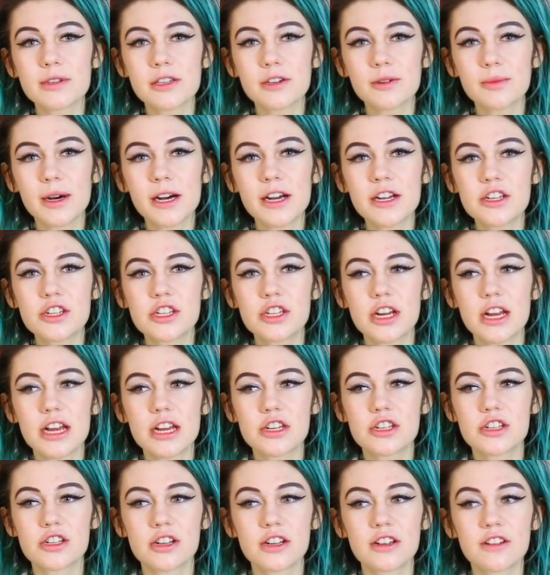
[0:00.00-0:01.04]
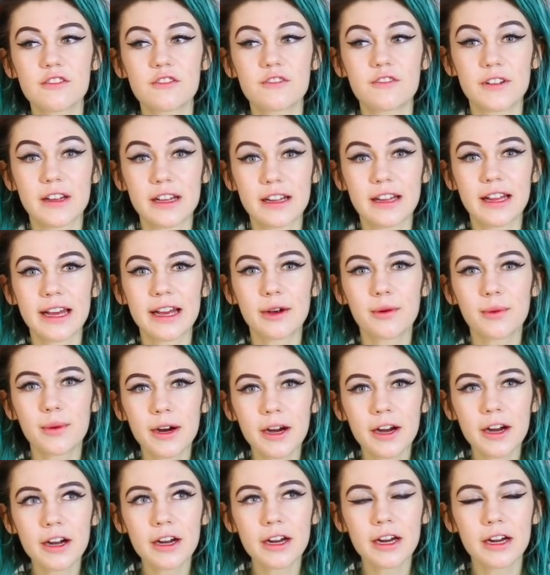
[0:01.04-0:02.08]
so much, it shouldn't feel like
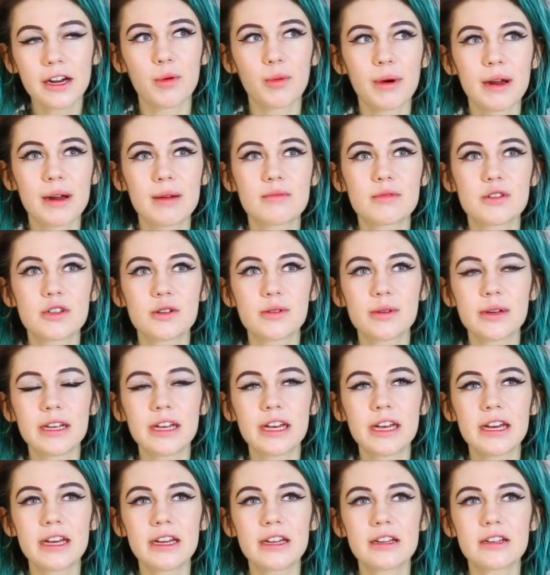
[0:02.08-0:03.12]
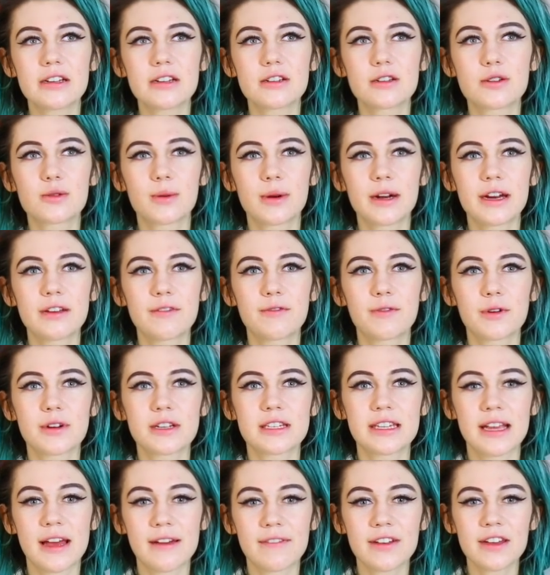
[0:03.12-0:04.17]
work, but when I'm doing it 24
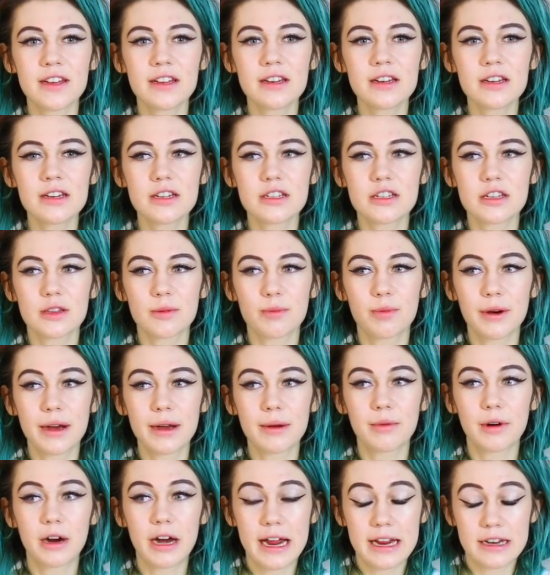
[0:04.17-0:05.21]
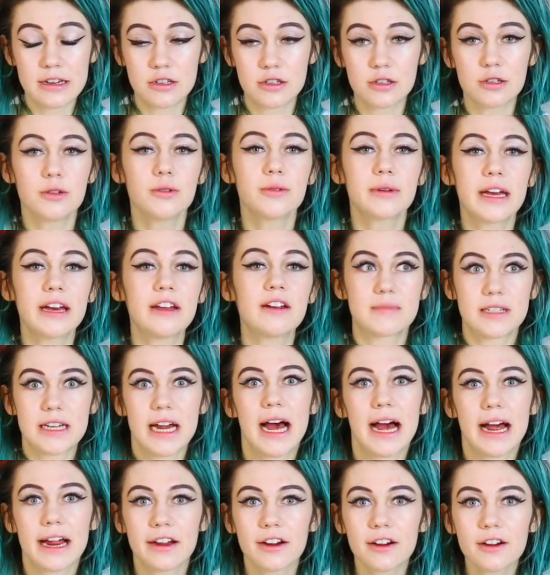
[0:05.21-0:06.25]
7 to the point where I do get
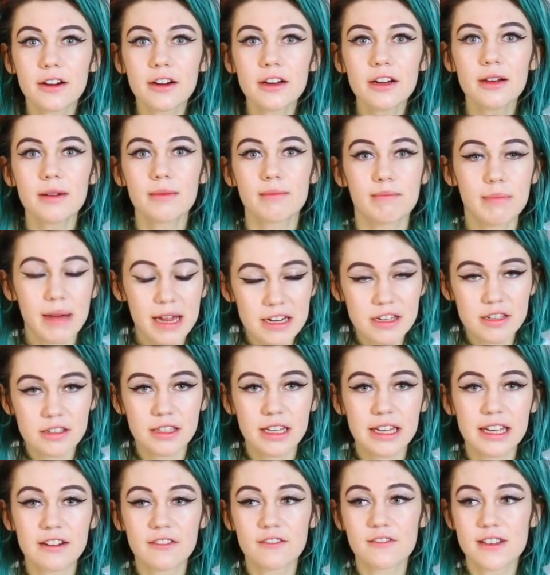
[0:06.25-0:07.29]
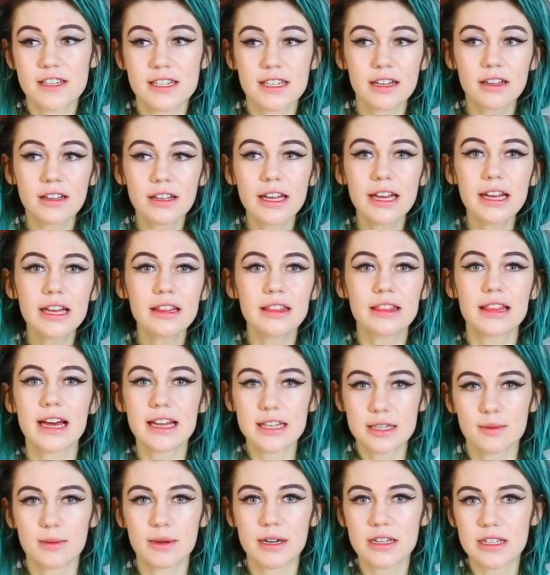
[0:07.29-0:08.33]
tired mentally and physically,
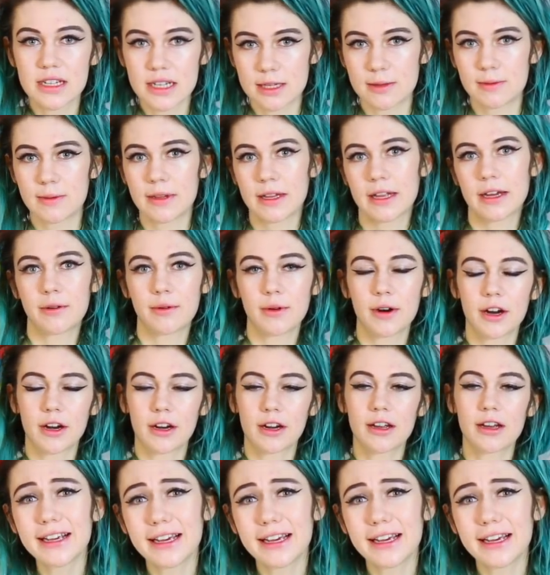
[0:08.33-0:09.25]
that's when it does feel like work.